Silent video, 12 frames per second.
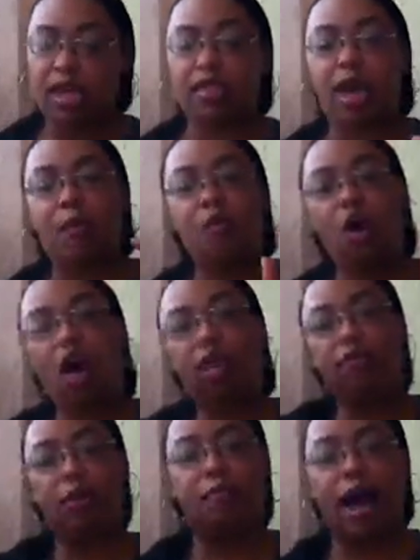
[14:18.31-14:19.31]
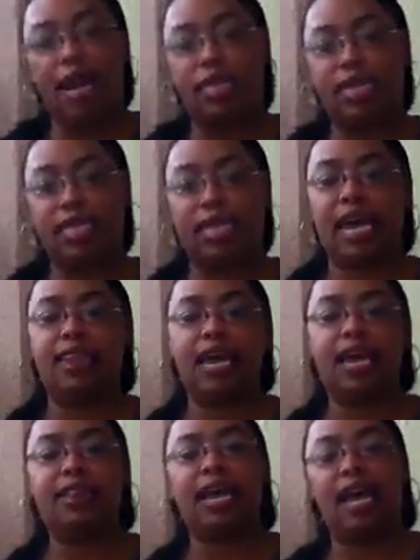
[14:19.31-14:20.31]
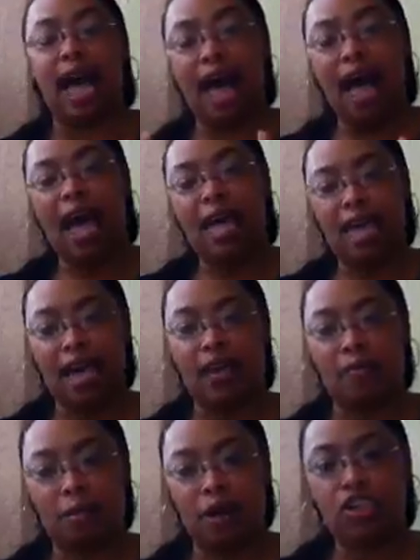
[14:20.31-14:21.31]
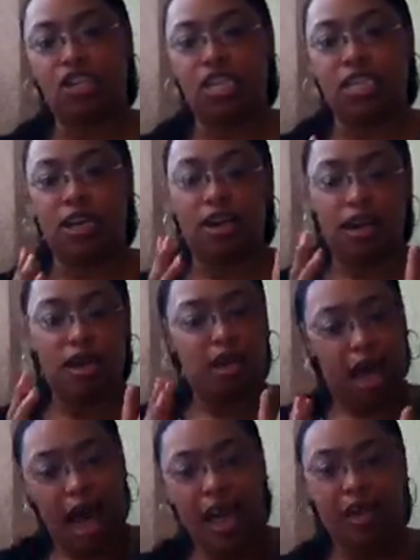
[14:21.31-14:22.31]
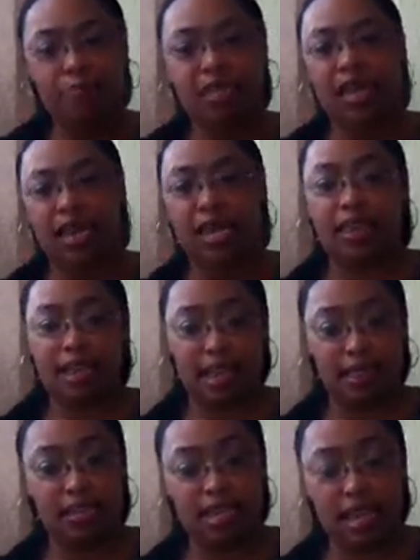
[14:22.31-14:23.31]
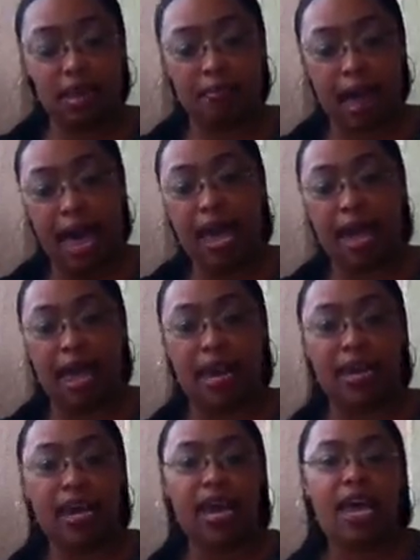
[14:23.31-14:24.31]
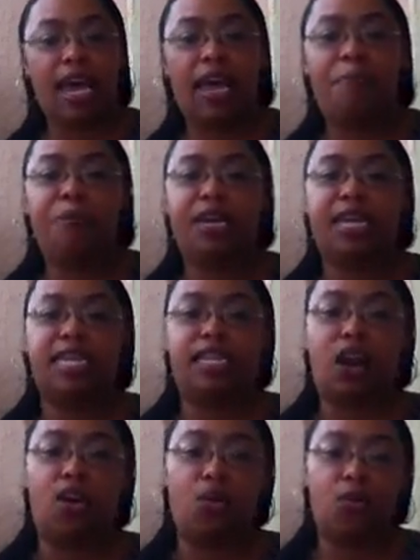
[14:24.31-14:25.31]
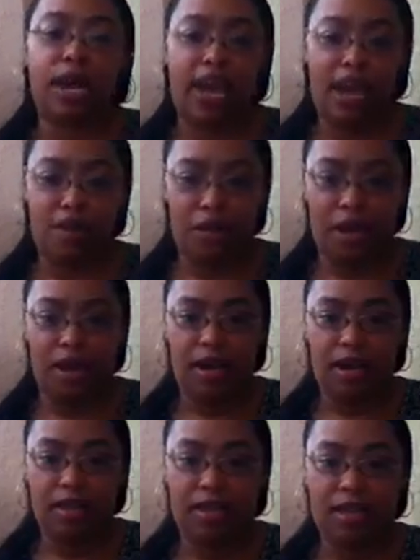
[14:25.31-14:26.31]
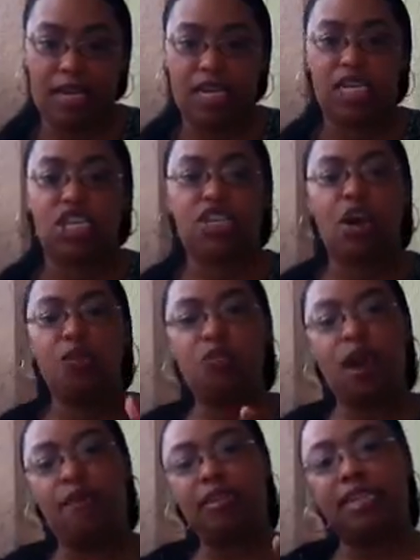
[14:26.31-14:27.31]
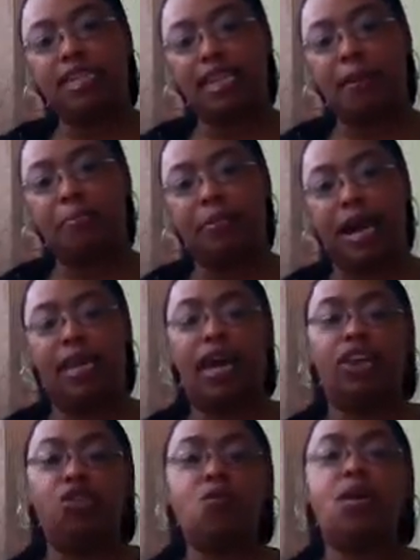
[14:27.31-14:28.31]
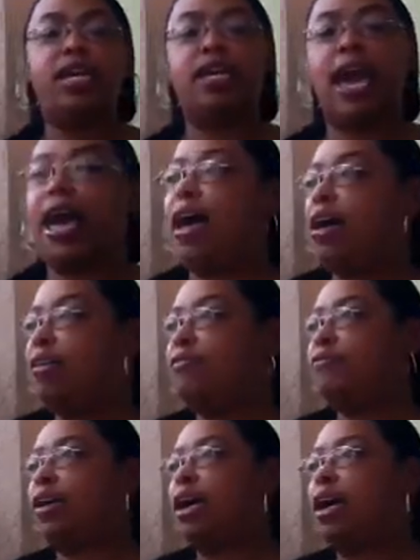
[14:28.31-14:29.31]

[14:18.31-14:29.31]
that wall of commodities, and then the high-end purchase items that the team had, he put in its own area. So you have to separate. Like you wouldn't have